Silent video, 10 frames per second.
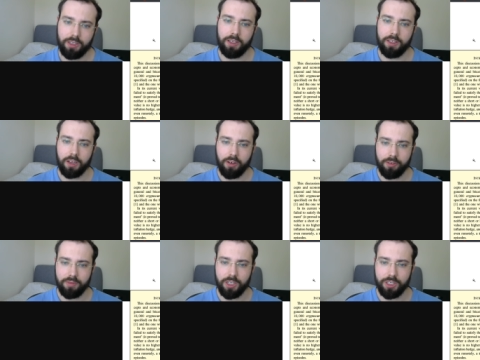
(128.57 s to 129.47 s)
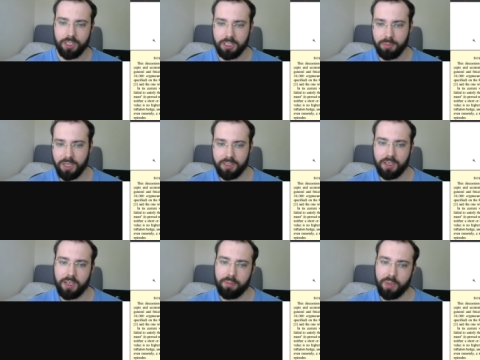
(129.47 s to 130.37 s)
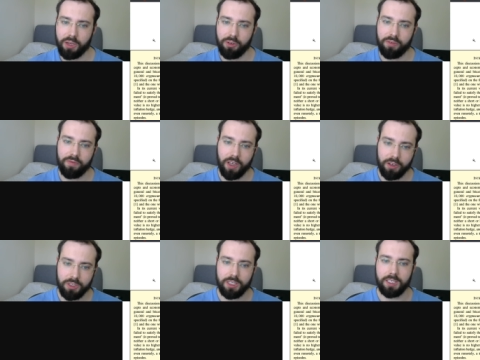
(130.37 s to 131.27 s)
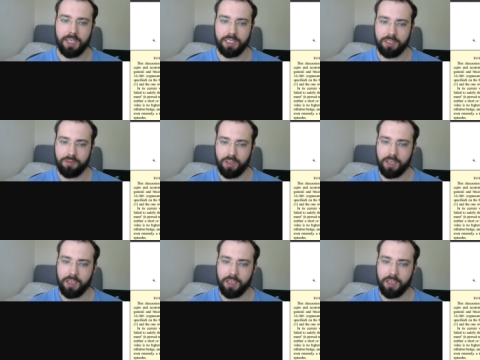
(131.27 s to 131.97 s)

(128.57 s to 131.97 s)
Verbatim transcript: In the current version, in spite of the hype, Bitcoin fails to satisfy